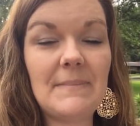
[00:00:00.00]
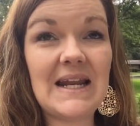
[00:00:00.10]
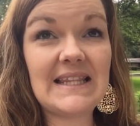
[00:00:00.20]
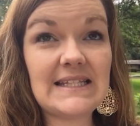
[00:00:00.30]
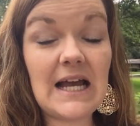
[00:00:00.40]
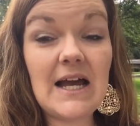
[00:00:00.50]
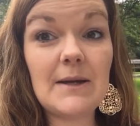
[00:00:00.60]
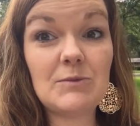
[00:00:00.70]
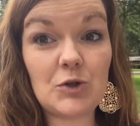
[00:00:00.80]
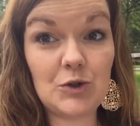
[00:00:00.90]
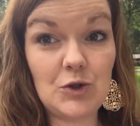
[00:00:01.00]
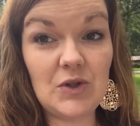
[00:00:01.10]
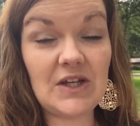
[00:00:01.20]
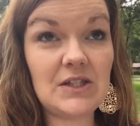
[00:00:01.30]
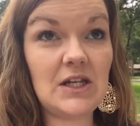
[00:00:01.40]
But at the time, so in
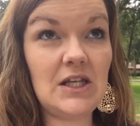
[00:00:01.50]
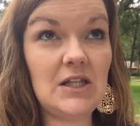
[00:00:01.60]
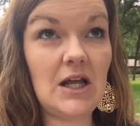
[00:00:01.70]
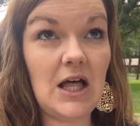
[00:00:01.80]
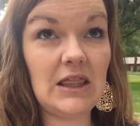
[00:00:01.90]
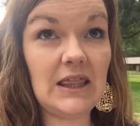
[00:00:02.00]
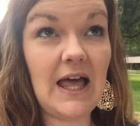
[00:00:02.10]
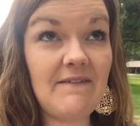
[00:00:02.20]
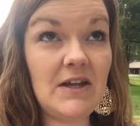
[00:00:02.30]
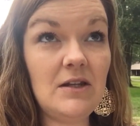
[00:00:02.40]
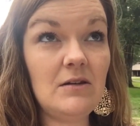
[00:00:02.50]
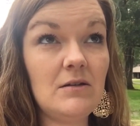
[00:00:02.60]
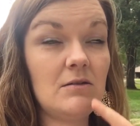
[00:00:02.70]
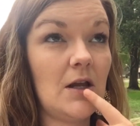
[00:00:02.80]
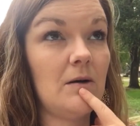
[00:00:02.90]
two thousand eleven,
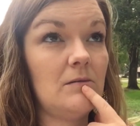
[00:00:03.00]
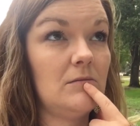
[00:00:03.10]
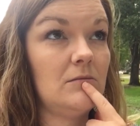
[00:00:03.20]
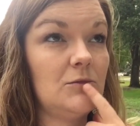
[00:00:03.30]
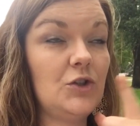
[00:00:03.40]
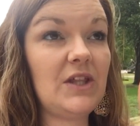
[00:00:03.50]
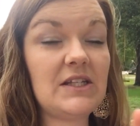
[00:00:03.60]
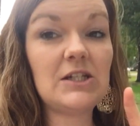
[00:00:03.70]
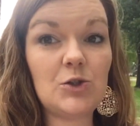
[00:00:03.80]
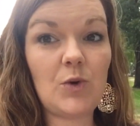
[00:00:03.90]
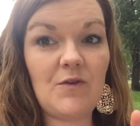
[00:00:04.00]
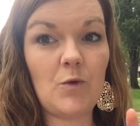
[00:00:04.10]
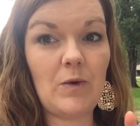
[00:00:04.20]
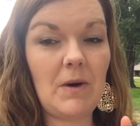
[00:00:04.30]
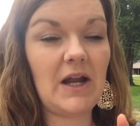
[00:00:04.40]
no, two thousand twelve
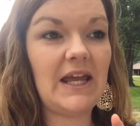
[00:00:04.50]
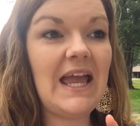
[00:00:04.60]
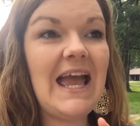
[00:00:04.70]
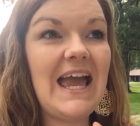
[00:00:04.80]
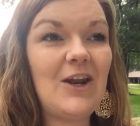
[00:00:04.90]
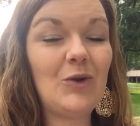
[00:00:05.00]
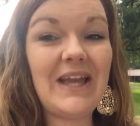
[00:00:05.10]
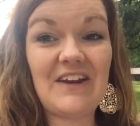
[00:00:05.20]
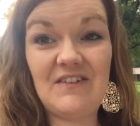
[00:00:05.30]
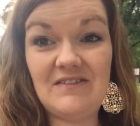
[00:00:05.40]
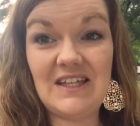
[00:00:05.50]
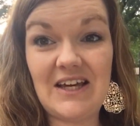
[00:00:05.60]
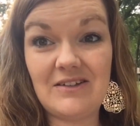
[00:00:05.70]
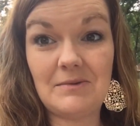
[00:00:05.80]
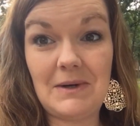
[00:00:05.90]
when we bought it, it only had fifty
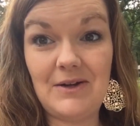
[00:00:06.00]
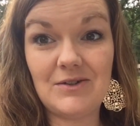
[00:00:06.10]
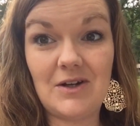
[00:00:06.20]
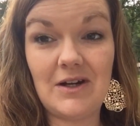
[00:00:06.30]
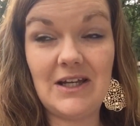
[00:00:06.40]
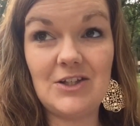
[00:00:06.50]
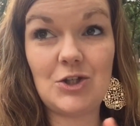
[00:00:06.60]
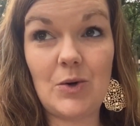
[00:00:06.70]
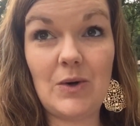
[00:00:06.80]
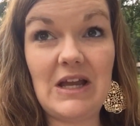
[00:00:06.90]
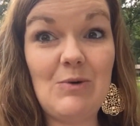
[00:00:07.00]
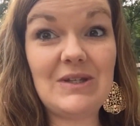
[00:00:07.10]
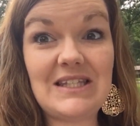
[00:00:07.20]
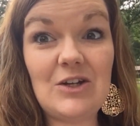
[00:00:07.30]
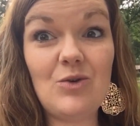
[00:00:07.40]
thousand miles on it. So it
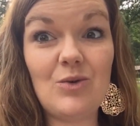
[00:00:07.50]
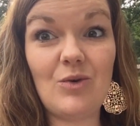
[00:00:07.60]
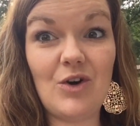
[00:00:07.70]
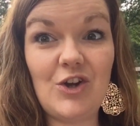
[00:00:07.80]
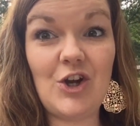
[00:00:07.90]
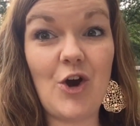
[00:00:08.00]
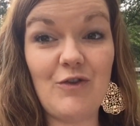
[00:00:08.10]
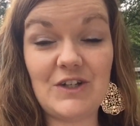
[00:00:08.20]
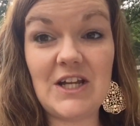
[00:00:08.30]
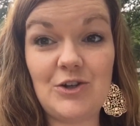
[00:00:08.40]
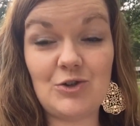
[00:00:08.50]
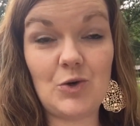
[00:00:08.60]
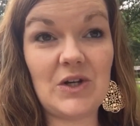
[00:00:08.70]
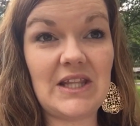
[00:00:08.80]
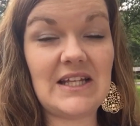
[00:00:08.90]
was still, you know, over ten years
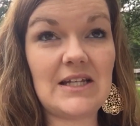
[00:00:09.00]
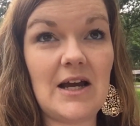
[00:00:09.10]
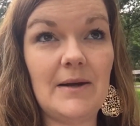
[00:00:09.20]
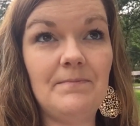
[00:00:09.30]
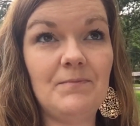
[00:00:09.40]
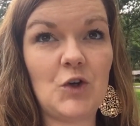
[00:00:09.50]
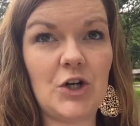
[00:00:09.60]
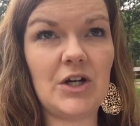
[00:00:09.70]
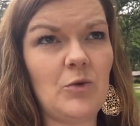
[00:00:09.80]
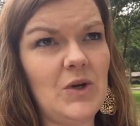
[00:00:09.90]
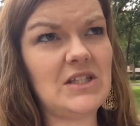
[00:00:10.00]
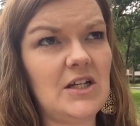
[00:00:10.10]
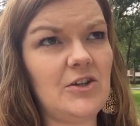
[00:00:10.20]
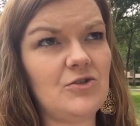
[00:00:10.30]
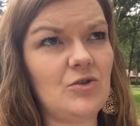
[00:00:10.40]
old at that time, or it was
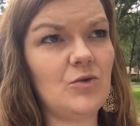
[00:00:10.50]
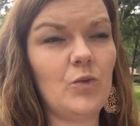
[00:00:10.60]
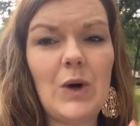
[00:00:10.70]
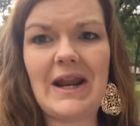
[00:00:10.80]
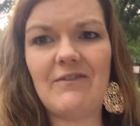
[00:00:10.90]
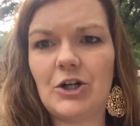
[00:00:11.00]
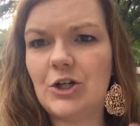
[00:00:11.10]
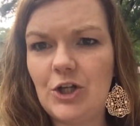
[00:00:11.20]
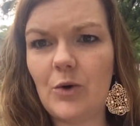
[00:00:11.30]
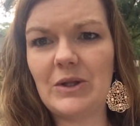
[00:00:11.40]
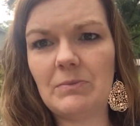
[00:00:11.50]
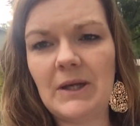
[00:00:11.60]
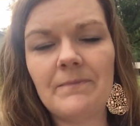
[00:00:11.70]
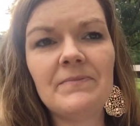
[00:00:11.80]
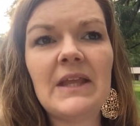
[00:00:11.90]
ten years old. Whatever, y'all with
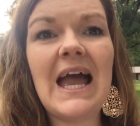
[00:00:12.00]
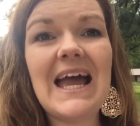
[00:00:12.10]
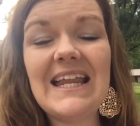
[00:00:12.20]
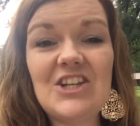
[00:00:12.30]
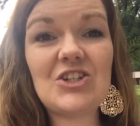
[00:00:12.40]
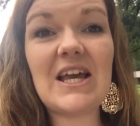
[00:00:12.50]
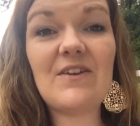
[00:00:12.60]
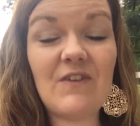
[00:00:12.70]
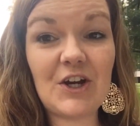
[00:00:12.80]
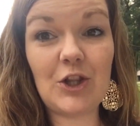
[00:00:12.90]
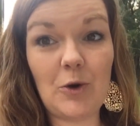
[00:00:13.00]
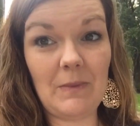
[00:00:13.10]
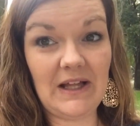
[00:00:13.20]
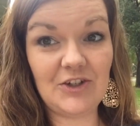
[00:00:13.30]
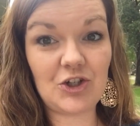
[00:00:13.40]
me? It just had very low
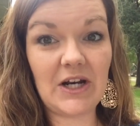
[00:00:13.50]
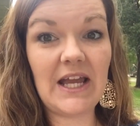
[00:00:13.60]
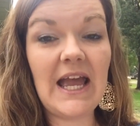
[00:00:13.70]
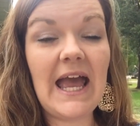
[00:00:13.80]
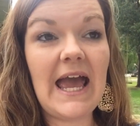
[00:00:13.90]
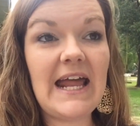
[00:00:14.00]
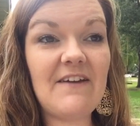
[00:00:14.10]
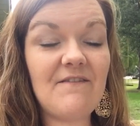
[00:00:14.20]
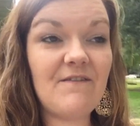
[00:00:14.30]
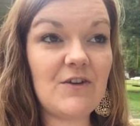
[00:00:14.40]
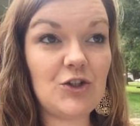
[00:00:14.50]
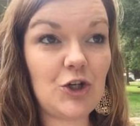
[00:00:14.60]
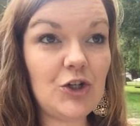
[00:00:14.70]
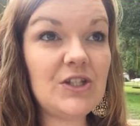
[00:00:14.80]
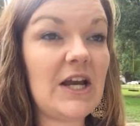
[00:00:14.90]
mileage on it, and it.
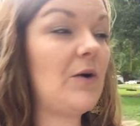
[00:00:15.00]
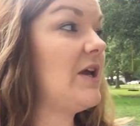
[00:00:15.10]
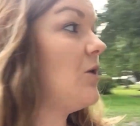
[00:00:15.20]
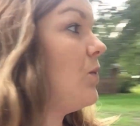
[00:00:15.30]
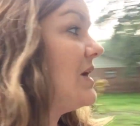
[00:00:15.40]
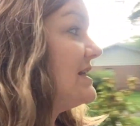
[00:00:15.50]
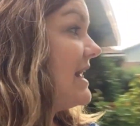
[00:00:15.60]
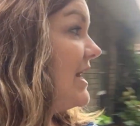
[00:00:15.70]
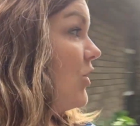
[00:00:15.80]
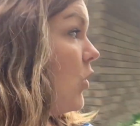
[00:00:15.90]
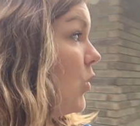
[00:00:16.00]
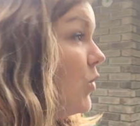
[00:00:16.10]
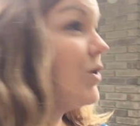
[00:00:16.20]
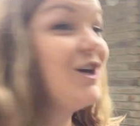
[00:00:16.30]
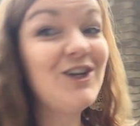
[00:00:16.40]
Turns out it was an
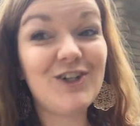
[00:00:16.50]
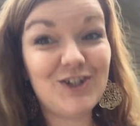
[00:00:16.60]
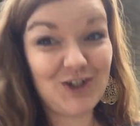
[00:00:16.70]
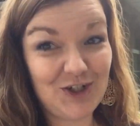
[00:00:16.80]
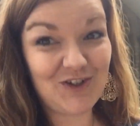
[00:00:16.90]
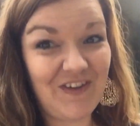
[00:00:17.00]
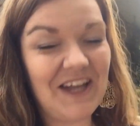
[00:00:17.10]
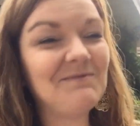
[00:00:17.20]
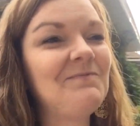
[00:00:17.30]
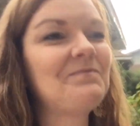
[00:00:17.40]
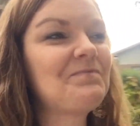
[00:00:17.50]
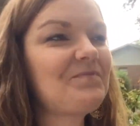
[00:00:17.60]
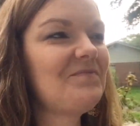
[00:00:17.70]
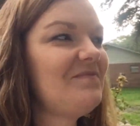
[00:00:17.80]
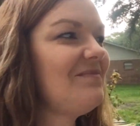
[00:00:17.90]
old church van
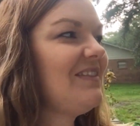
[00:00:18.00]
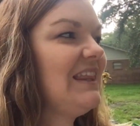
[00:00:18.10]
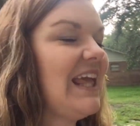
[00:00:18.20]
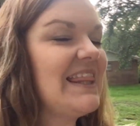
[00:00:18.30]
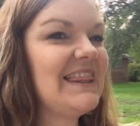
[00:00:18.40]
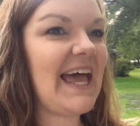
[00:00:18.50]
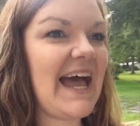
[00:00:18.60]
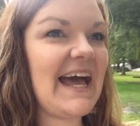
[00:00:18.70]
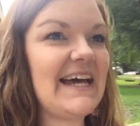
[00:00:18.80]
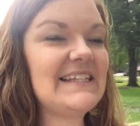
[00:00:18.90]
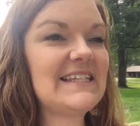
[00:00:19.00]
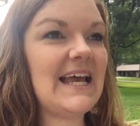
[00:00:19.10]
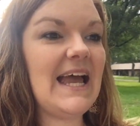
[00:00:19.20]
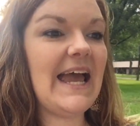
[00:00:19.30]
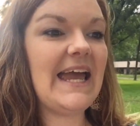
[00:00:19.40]
that
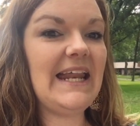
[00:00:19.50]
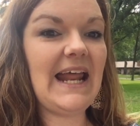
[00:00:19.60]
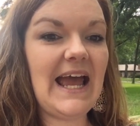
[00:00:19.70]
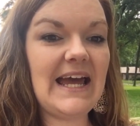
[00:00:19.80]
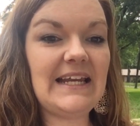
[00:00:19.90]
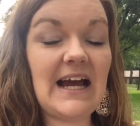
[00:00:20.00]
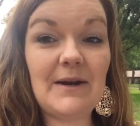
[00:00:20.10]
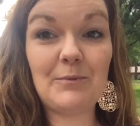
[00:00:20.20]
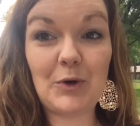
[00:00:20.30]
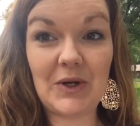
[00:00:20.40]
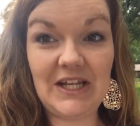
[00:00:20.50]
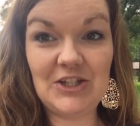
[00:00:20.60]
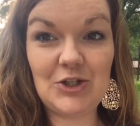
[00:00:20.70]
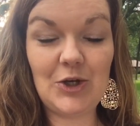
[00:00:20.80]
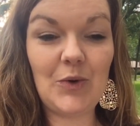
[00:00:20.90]
it had gotten broken
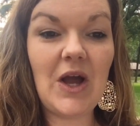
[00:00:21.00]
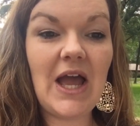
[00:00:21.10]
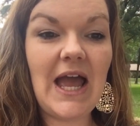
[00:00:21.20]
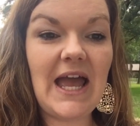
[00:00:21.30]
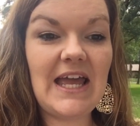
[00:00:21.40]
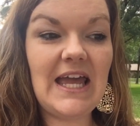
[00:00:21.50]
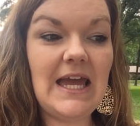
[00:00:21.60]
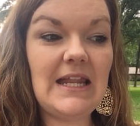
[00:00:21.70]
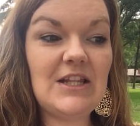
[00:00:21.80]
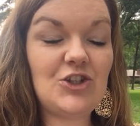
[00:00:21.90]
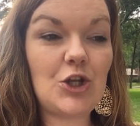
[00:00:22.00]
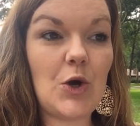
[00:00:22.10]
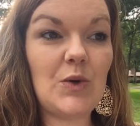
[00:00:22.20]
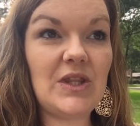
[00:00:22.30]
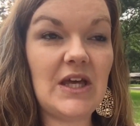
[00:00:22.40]
into, and
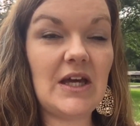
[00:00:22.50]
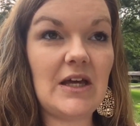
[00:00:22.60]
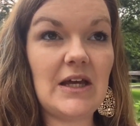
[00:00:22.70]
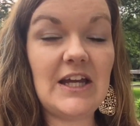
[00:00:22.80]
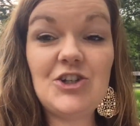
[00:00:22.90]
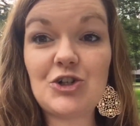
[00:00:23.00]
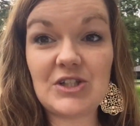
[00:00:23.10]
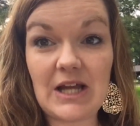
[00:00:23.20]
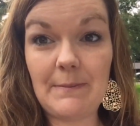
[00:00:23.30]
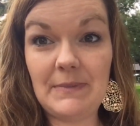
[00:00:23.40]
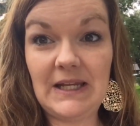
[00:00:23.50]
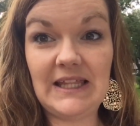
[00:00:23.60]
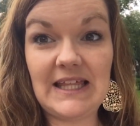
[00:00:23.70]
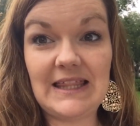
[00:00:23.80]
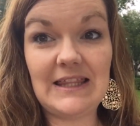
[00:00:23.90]
so the insurance
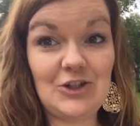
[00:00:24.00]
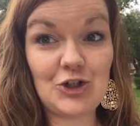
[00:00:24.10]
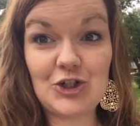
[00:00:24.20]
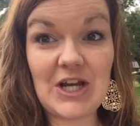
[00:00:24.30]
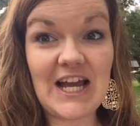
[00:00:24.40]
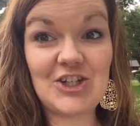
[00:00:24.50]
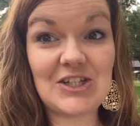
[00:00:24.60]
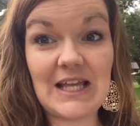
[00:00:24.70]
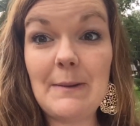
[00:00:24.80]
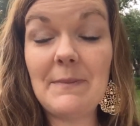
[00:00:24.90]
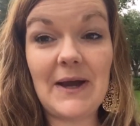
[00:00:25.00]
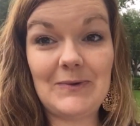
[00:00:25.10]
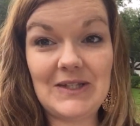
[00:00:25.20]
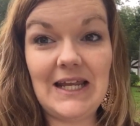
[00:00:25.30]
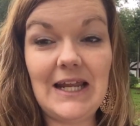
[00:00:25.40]
company that the church had just
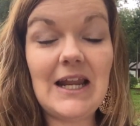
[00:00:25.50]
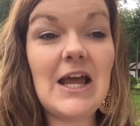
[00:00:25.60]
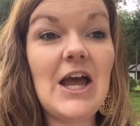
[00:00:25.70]
impounded it.